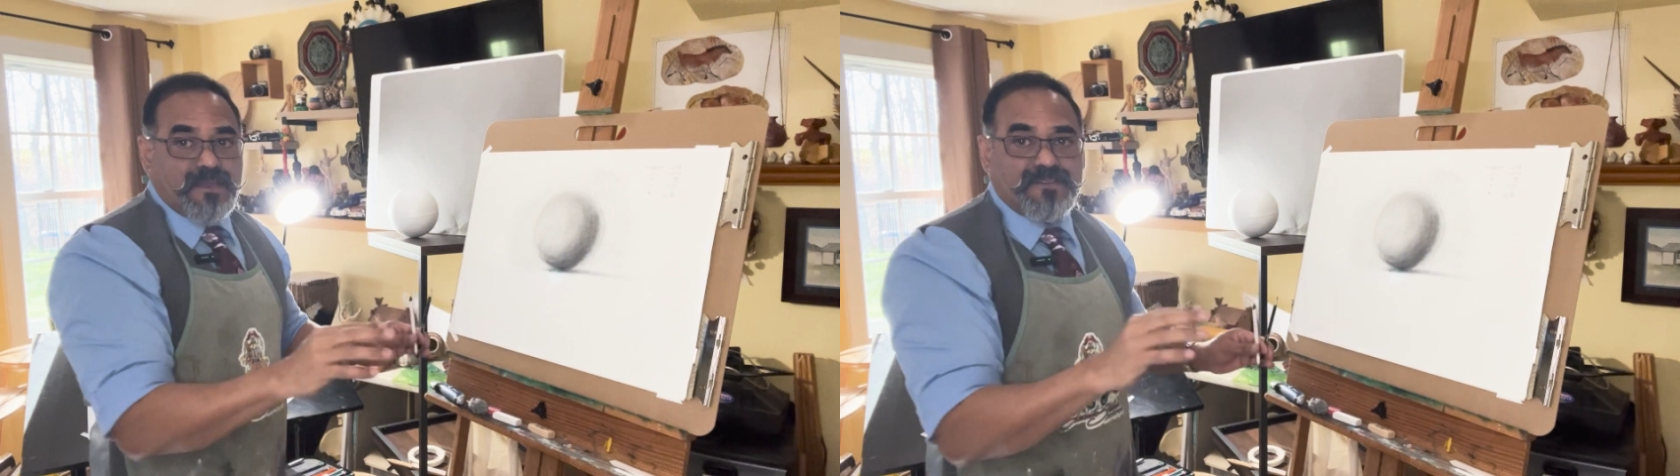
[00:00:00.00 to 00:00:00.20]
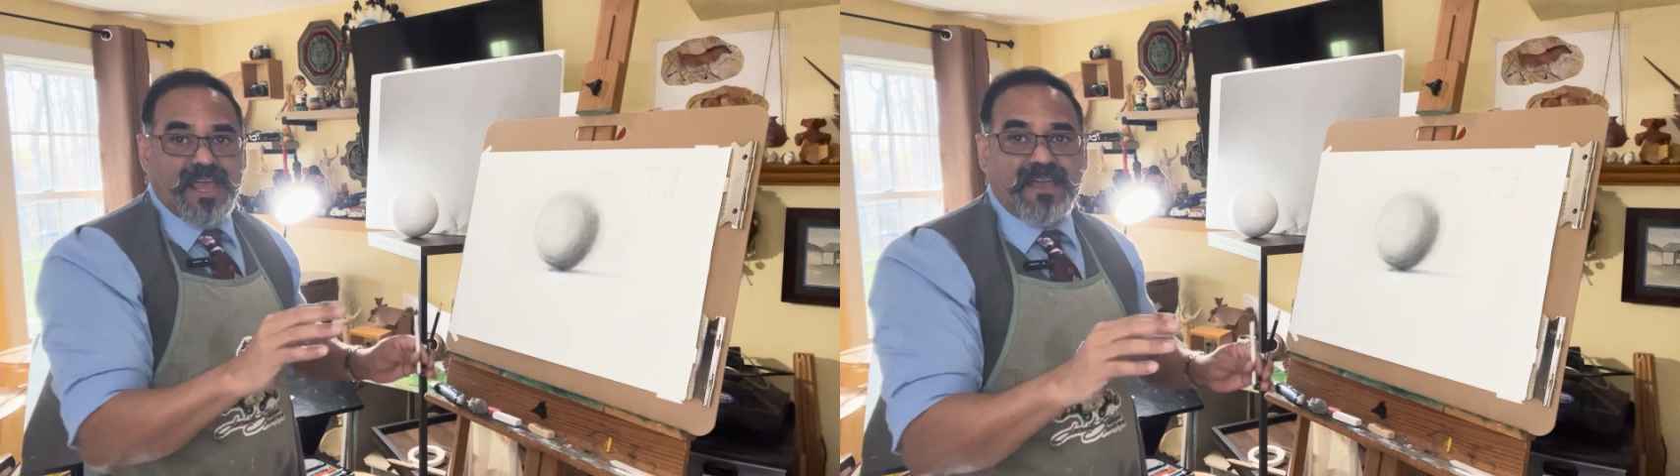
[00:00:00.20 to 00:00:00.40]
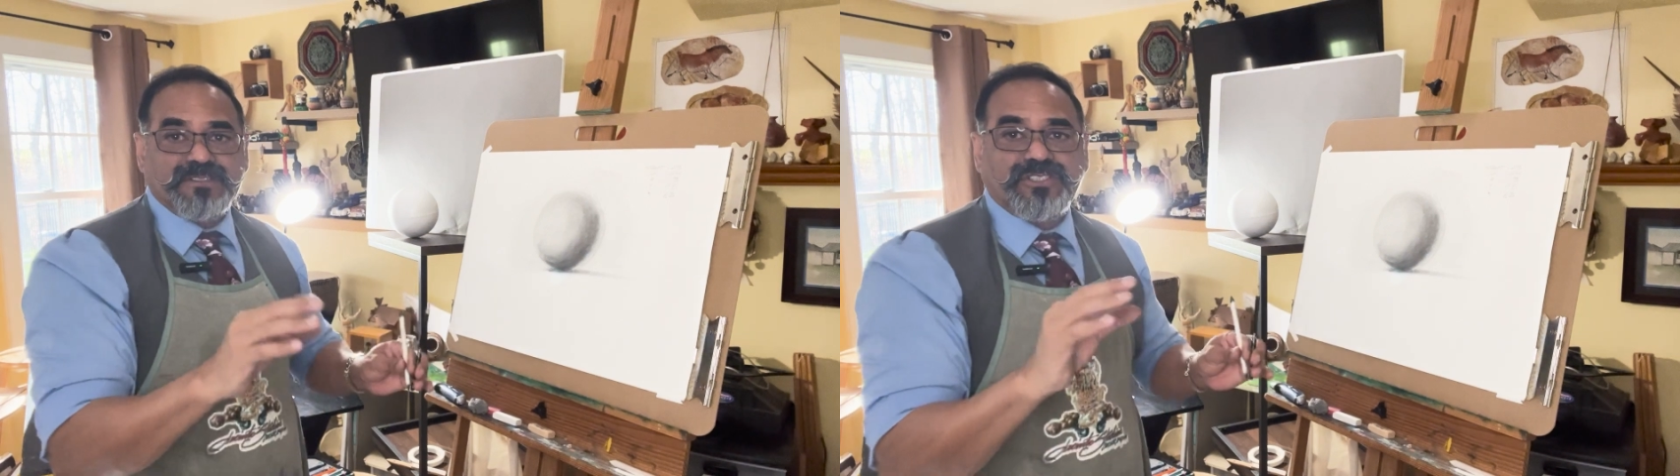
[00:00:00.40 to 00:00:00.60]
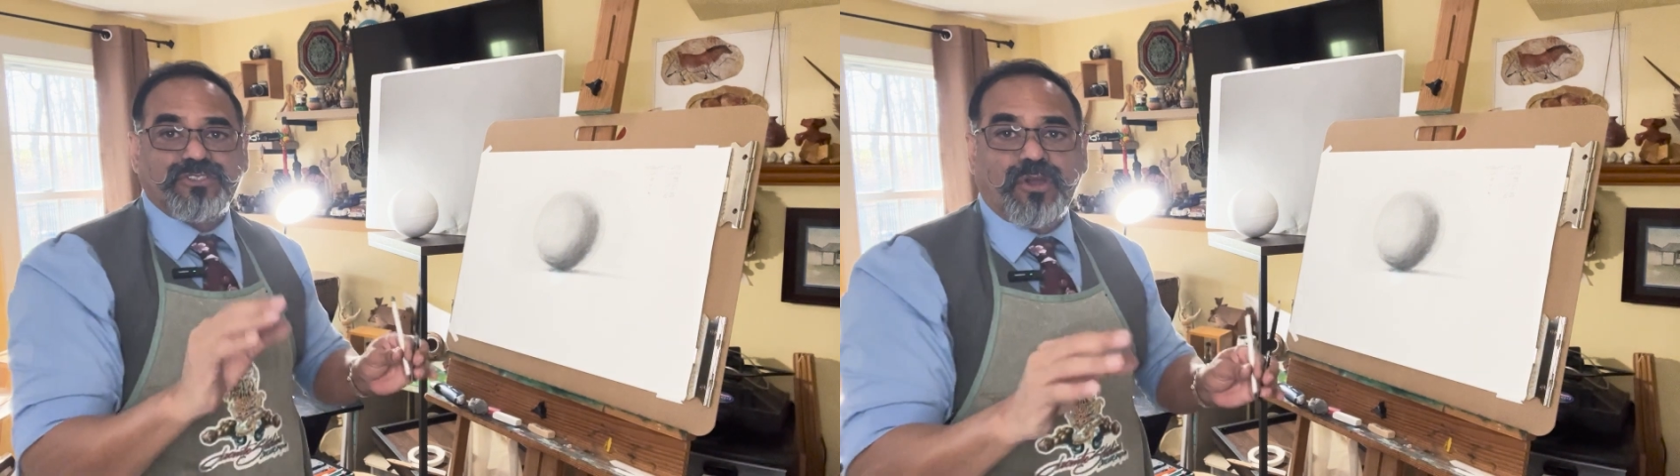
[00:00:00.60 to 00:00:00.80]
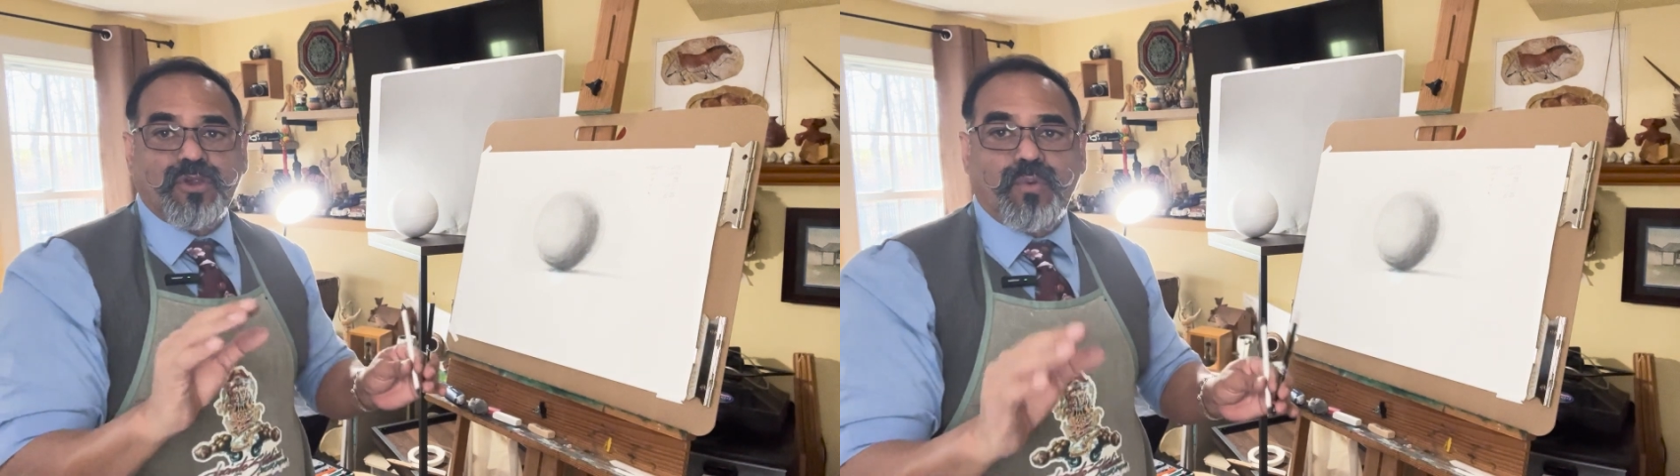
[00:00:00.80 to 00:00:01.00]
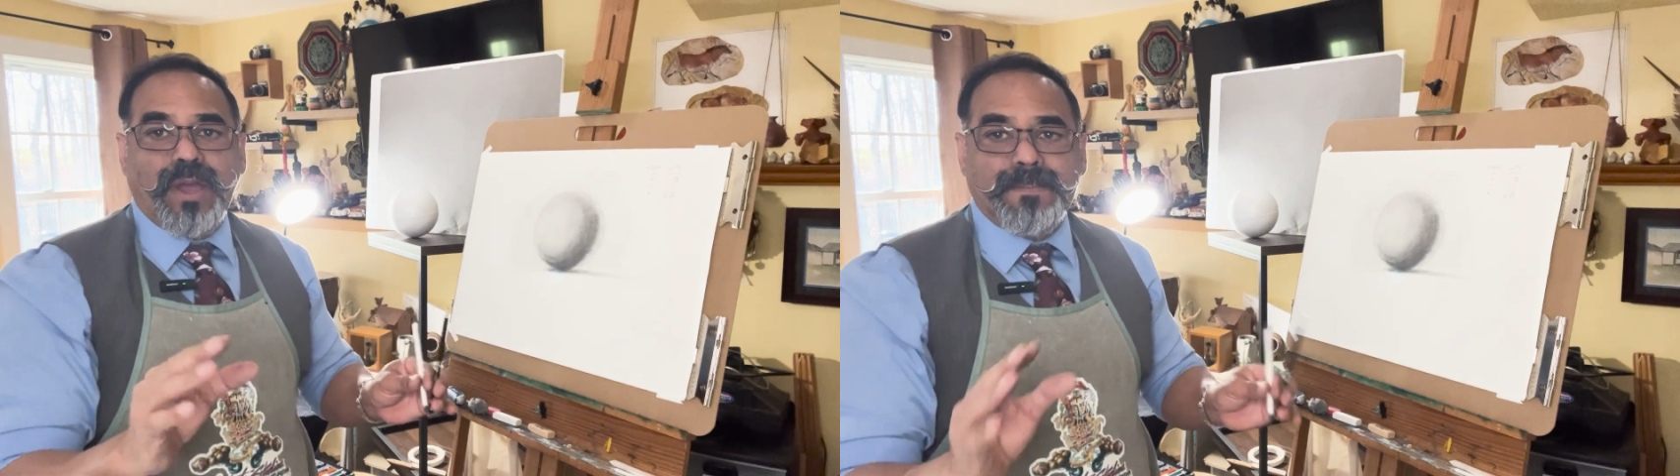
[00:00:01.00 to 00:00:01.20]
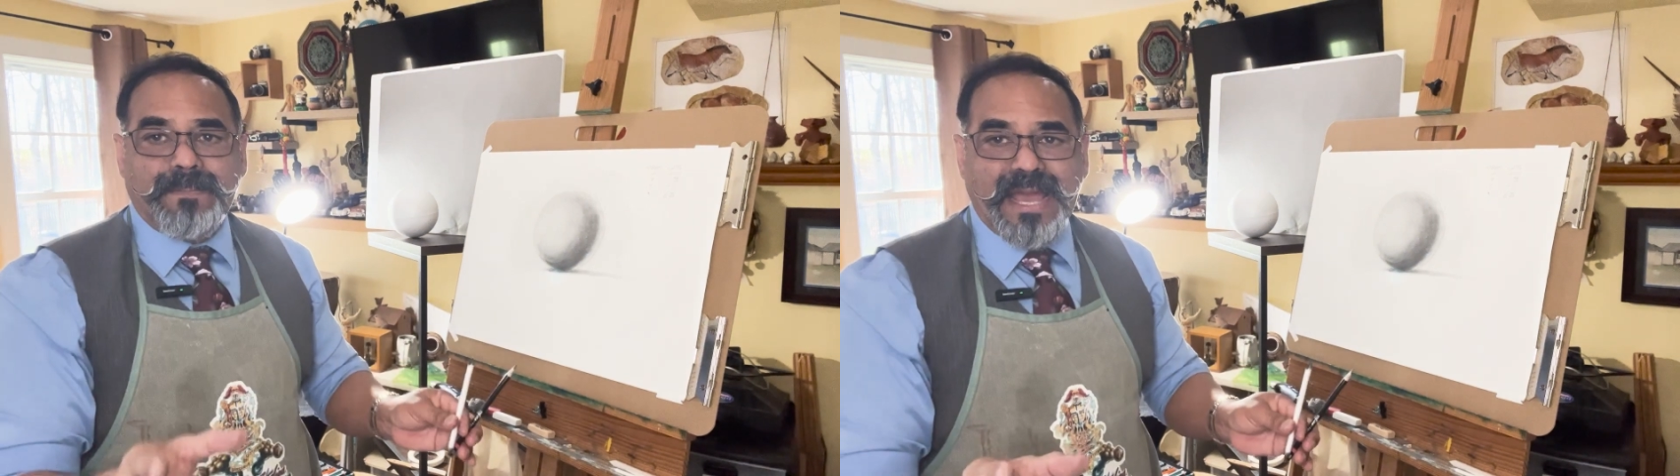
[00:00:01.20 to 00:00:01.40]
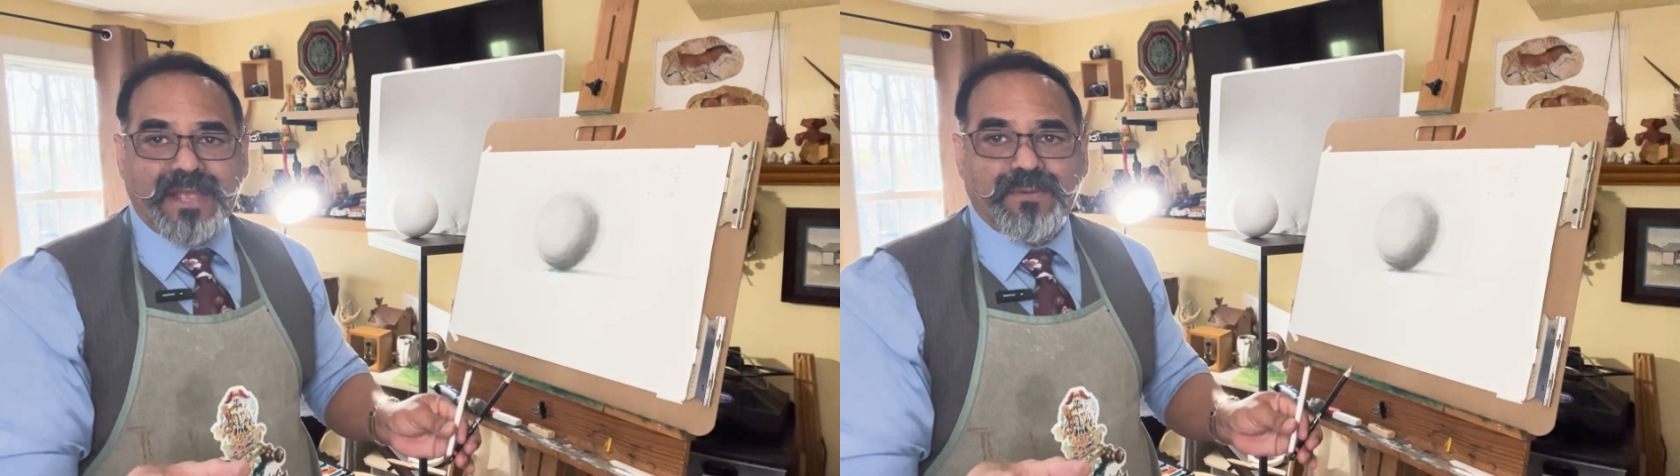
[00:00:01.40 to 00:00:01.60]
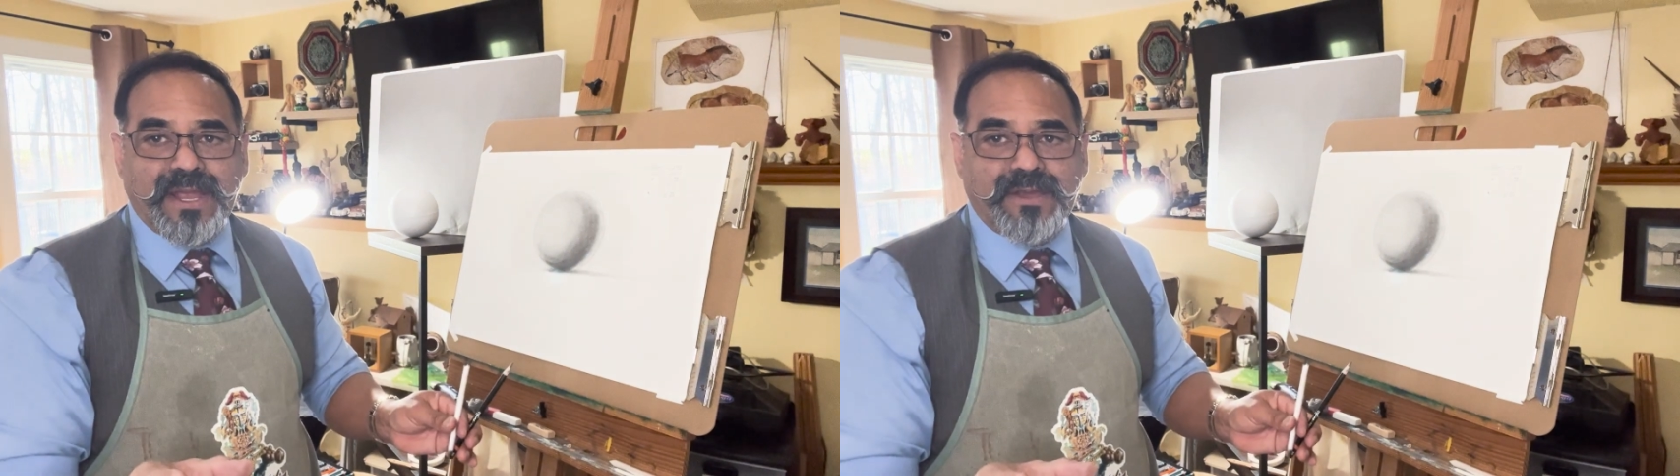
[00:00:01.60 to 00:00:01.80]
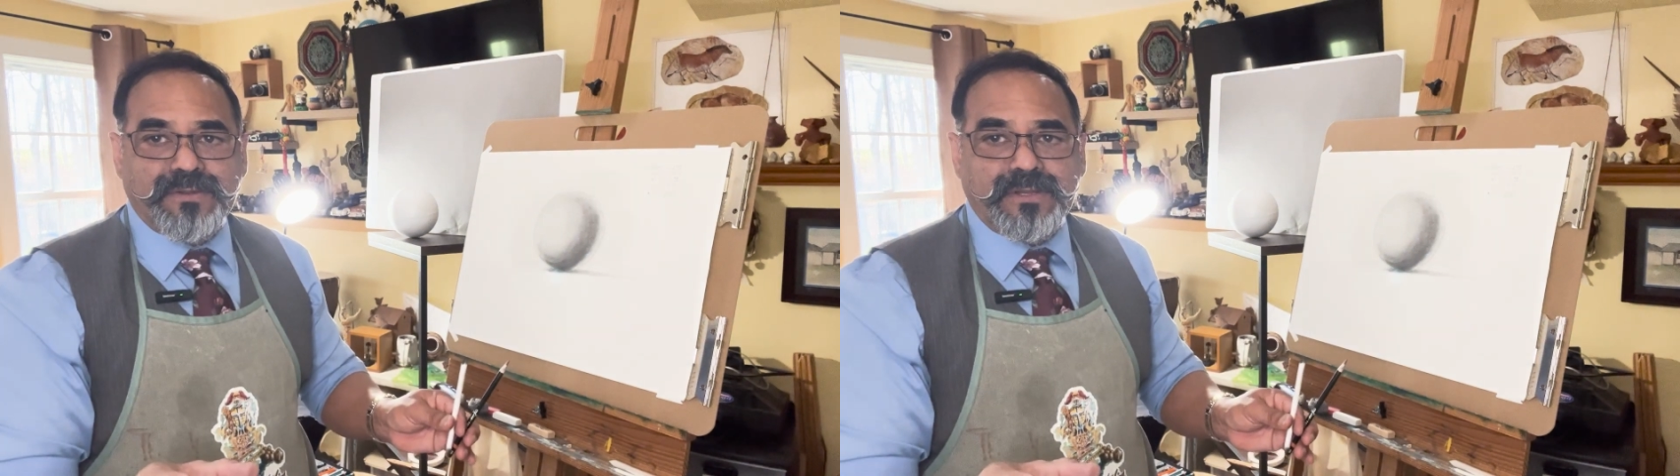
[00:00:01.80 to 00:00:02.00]
If I have a stark white
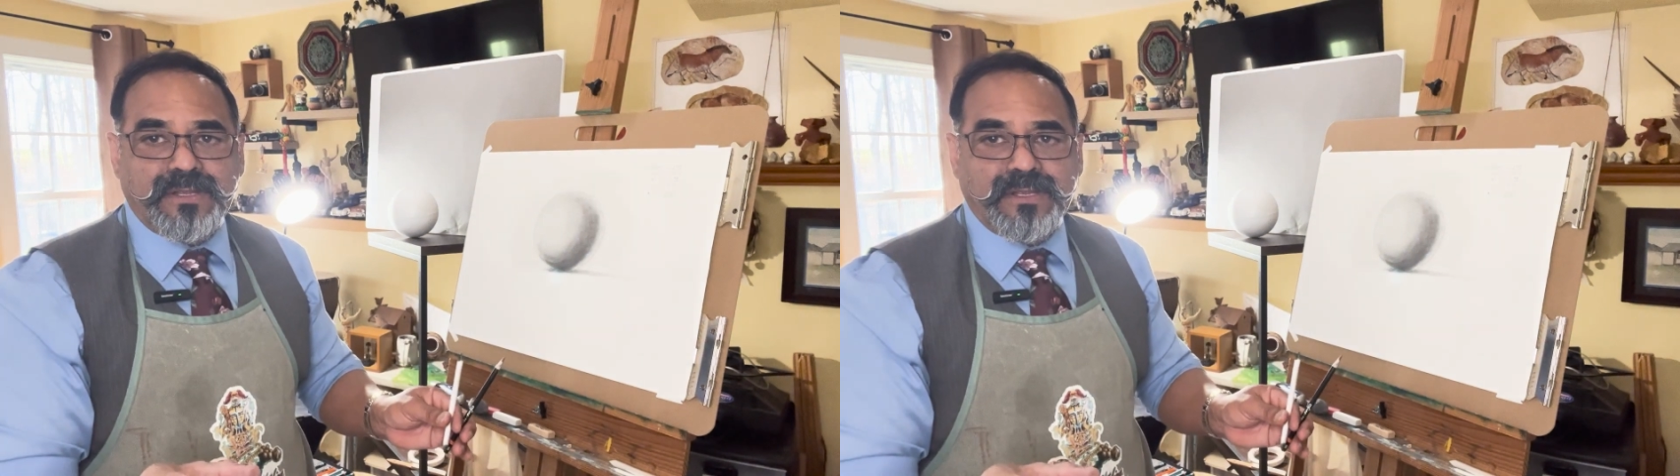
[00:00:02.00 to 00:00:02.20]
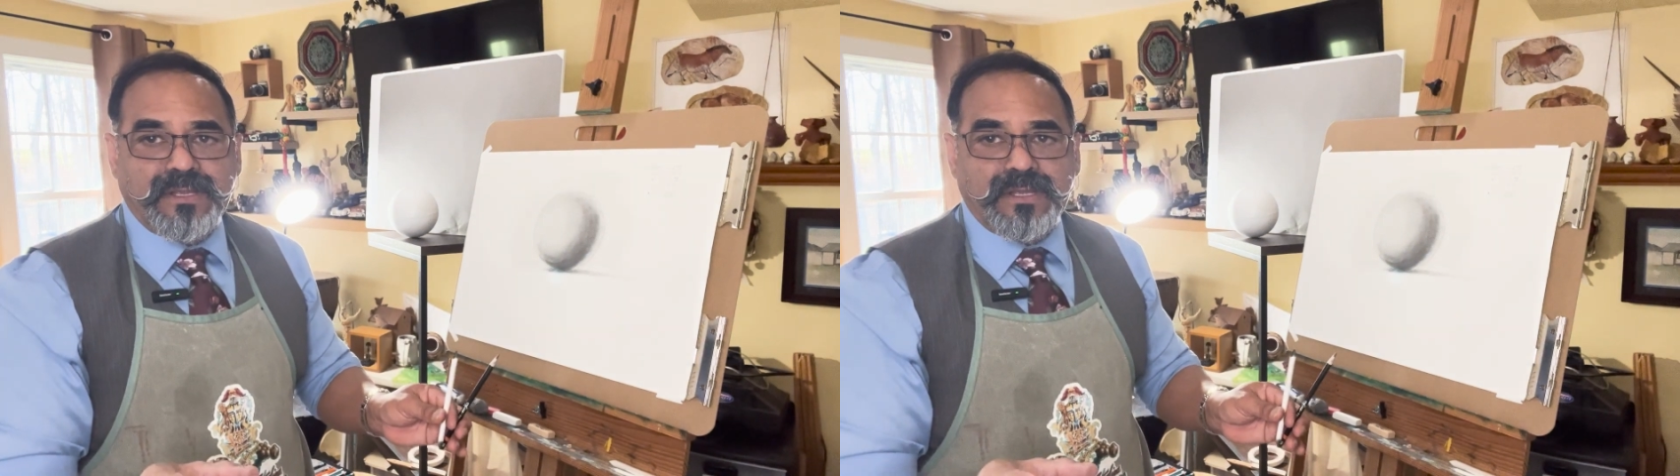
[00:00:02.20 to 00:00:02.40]
background,